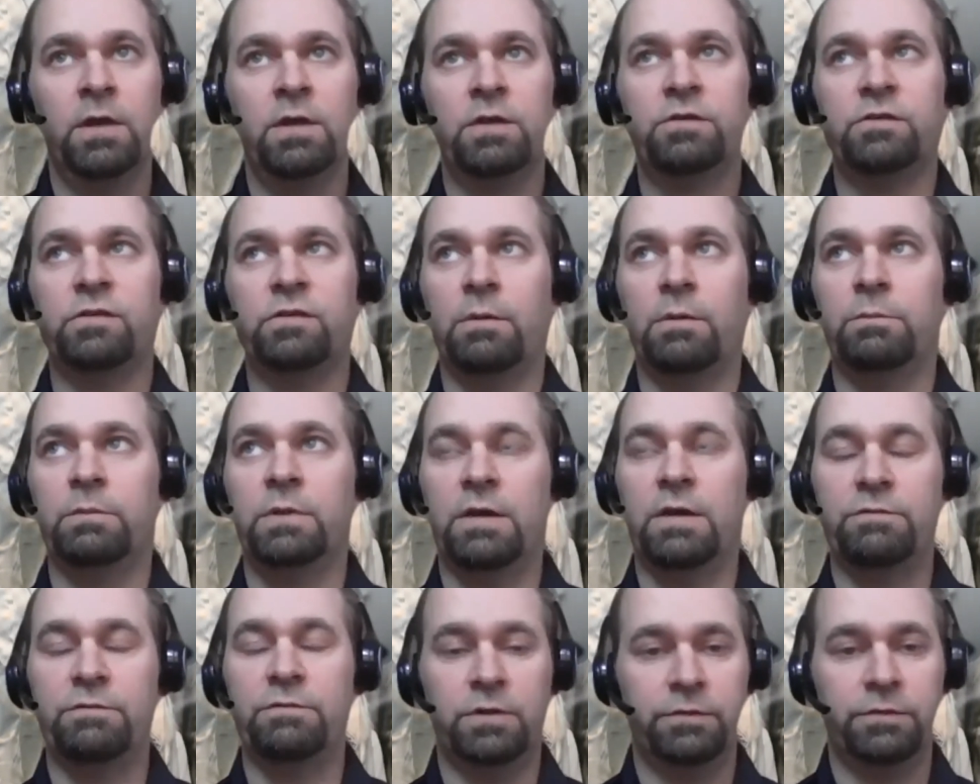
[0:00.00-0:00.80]
some
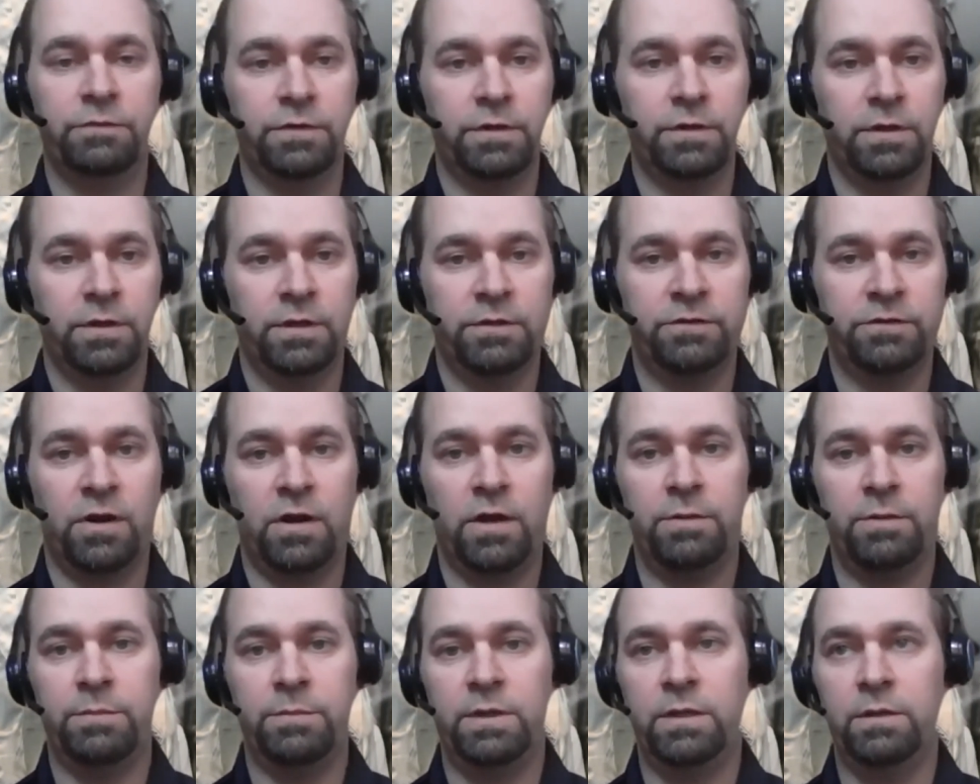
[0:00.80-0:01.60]
level of
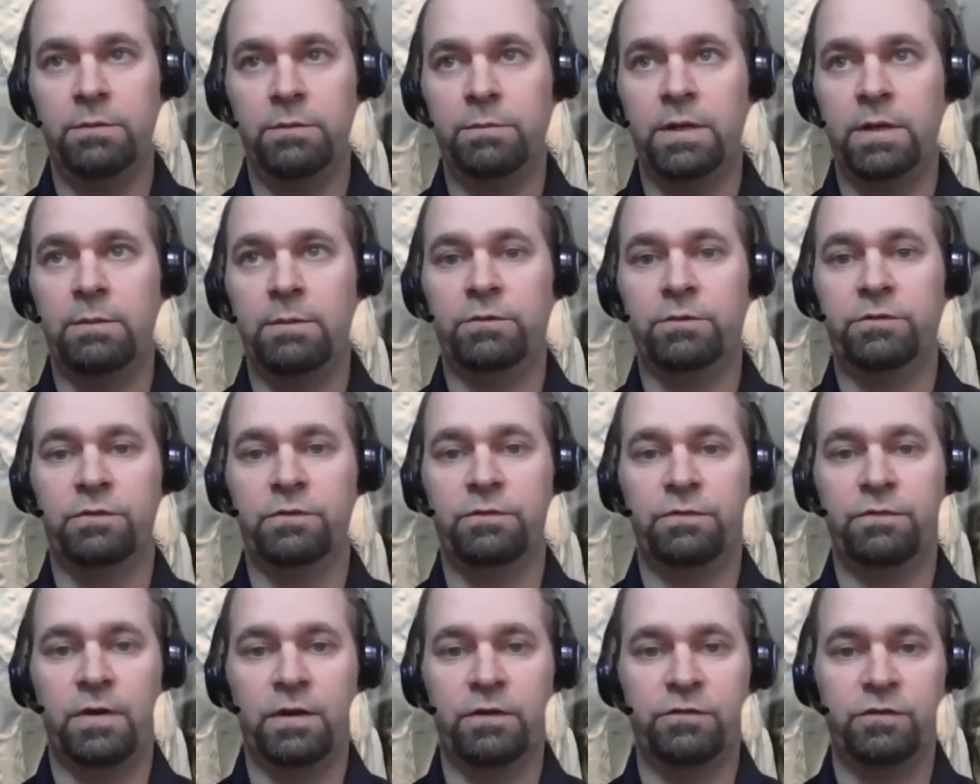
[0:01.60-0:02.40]
autonomy and be able to
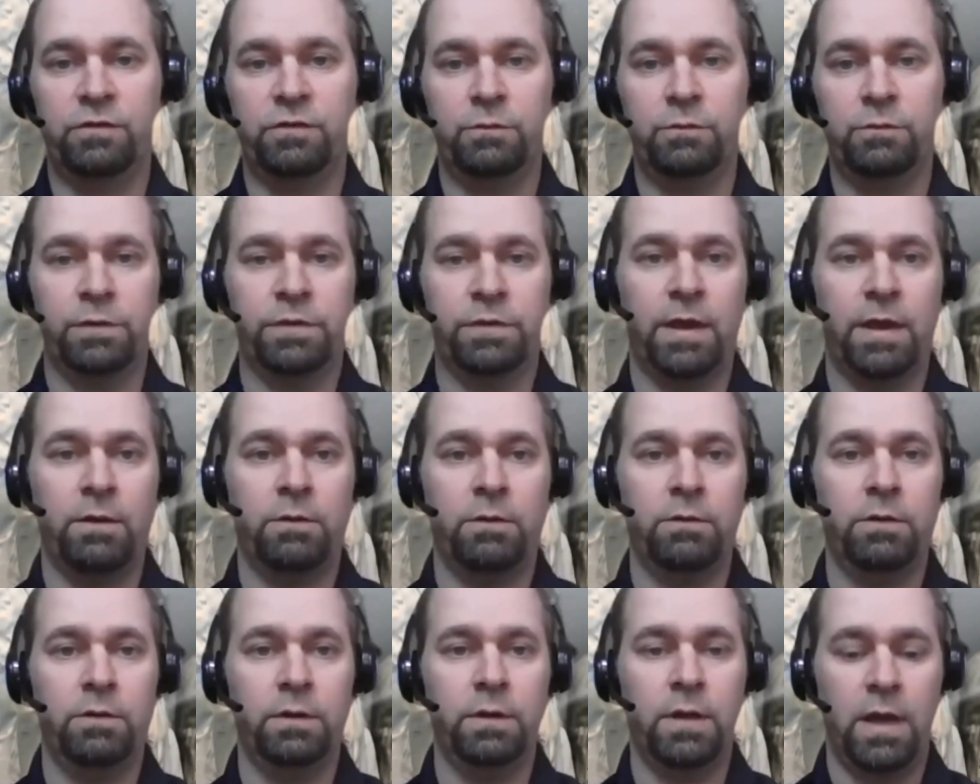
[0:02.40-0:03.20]
function
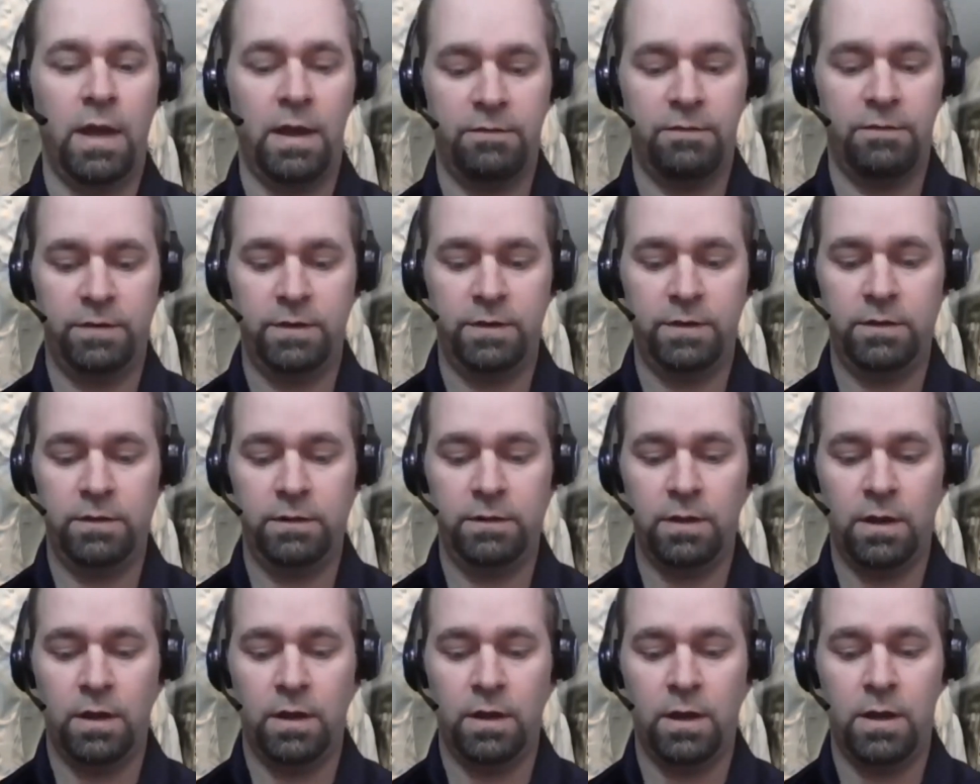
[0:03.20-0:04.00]
without
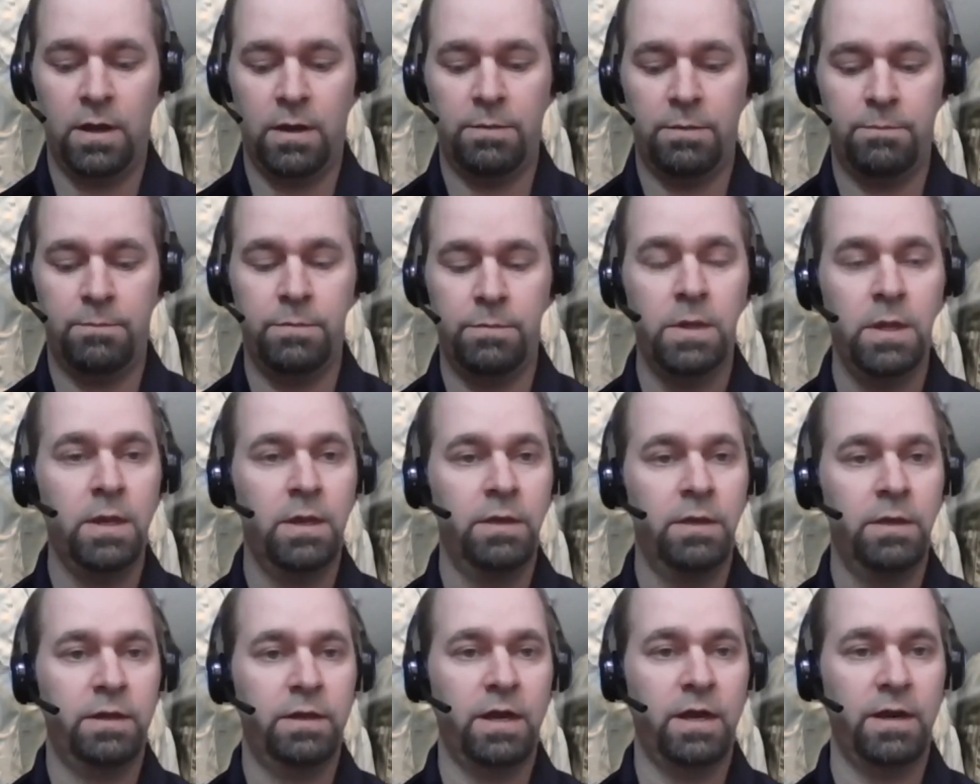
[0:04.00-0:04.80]
having kind
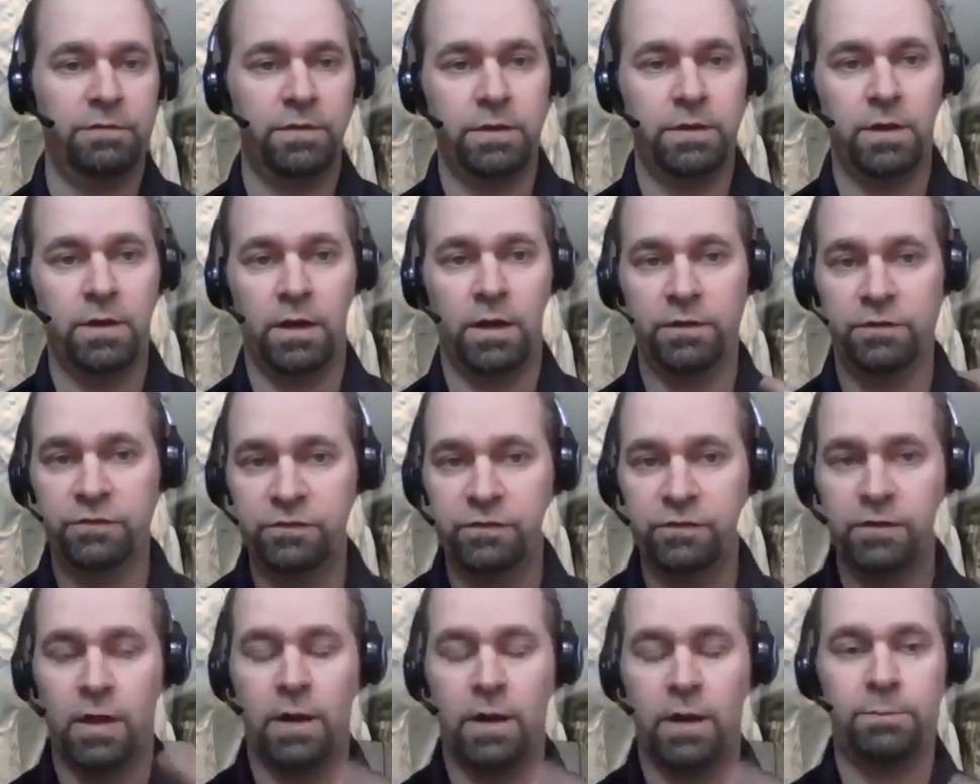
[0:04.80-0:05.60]
of the
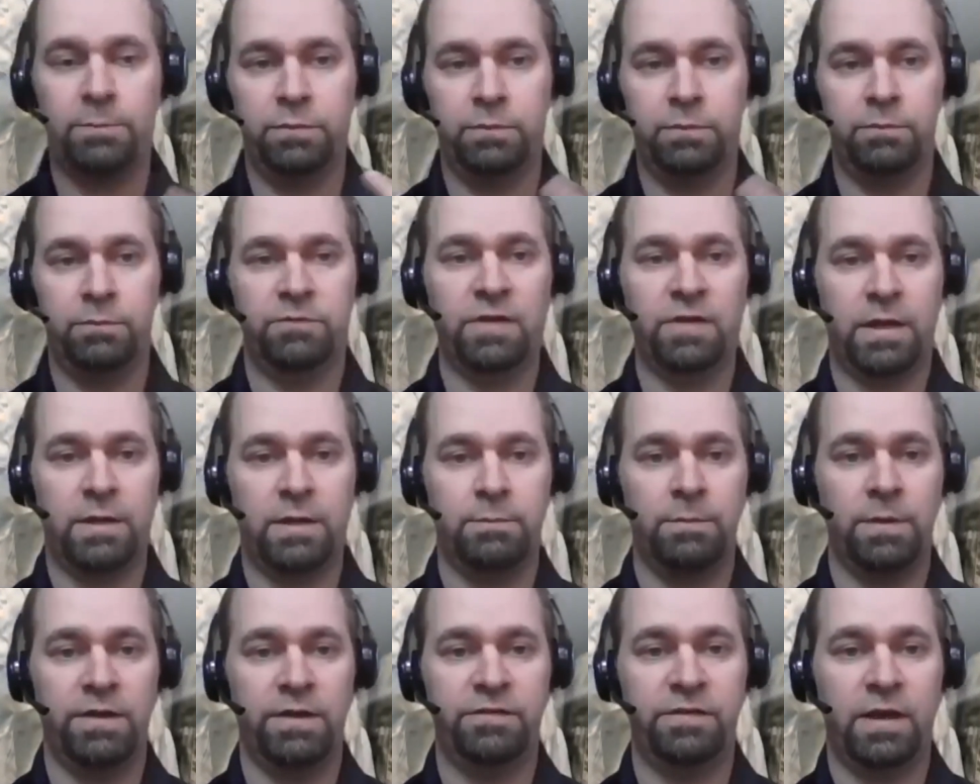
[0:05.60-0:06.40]
nonstop
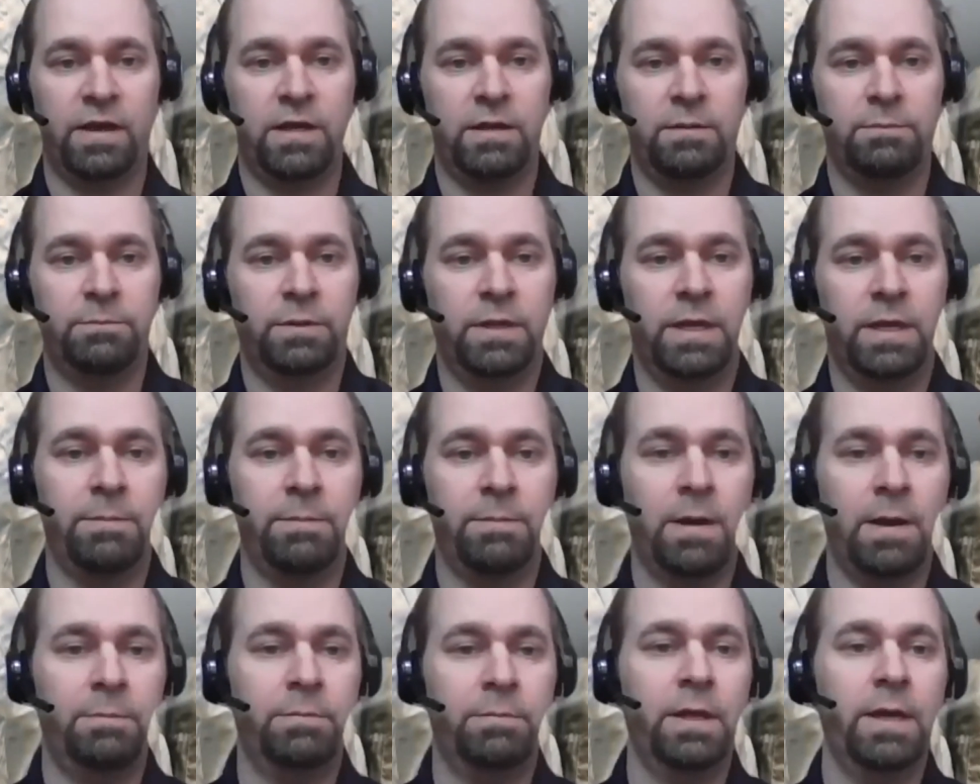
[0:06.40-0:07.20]
second by second play
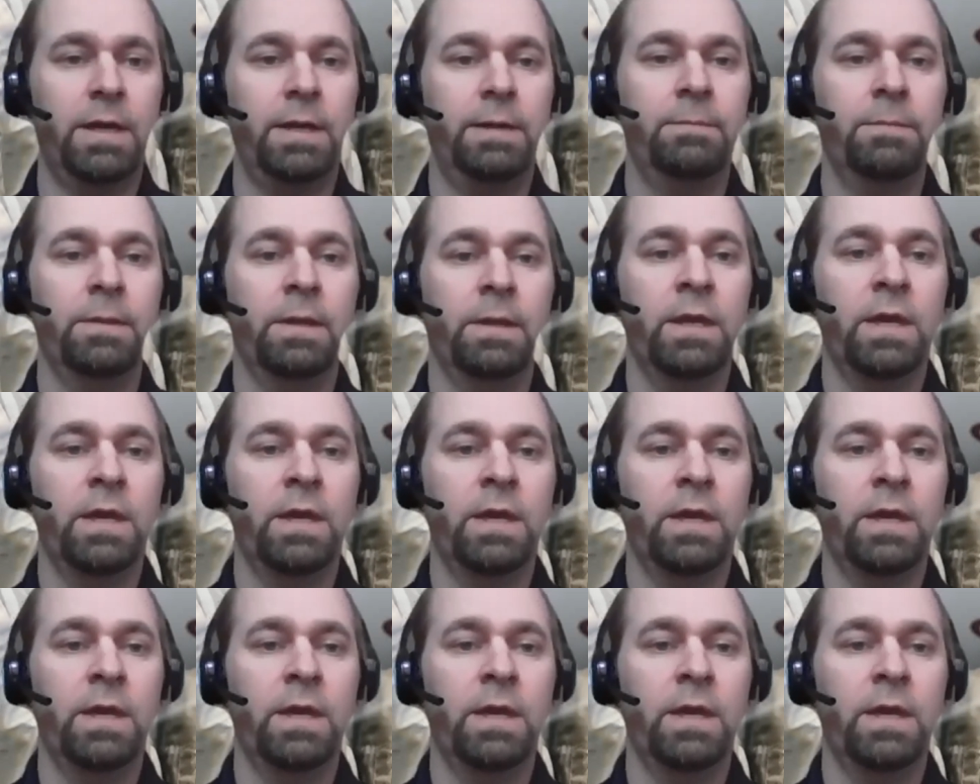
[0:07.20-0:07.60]
by play.